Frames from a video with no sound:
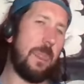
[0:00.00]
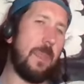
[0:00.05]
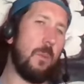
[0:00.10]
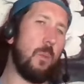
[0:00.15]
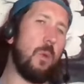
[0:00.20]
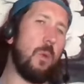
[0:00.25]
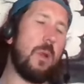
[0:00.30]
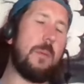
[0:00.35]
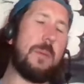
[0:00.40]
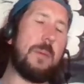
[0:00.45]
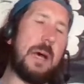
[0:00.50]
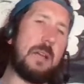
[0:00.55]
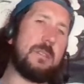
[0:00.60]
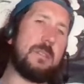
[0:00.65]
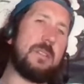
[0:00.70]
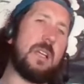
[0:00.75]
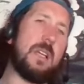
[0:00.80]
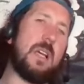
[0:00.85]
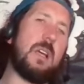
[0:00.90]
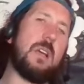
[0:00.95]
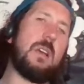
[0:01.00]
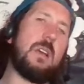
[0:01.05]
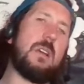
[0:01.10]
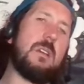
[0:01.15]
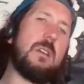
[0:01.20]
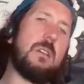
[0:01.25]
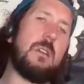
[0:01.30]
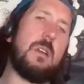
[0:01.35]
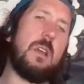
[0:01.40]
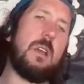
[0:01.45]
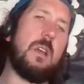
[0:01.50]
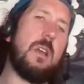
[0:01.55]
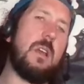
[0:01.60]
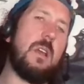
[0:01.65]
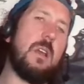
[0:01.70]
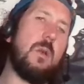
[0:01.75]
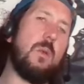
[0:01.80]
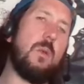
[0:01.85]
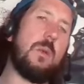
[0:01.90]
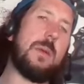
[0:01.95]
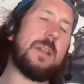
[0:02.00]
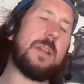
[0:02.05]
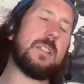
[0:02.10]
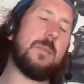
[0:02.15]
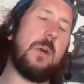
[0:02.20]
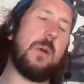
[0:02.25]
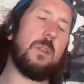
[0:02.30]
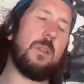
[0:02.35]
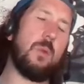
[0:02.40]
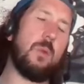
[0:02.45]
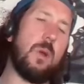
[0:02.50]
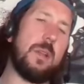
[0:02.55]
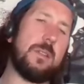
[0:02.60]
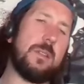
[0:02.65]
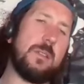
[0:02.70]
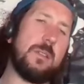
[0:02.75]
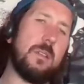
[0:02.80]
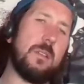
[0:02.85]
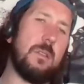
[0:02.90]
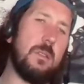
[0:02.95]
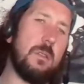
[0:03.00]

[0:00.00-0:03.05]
What about some all-in-ones?